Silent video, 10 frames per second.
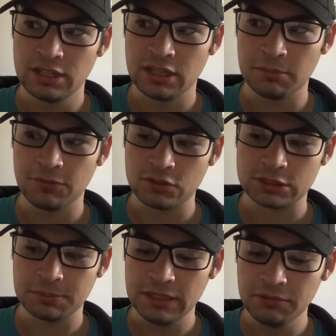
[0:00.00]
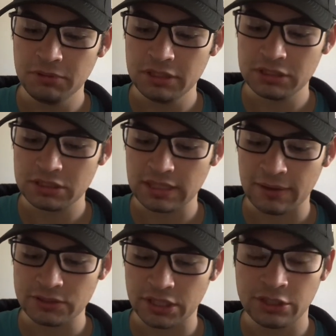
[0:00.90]
before Speed Weeks, I
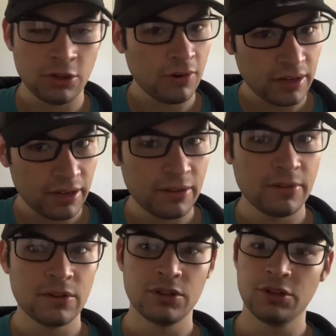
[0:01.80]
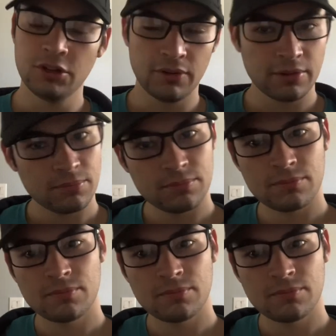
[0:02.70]
was like, you know what? You know what?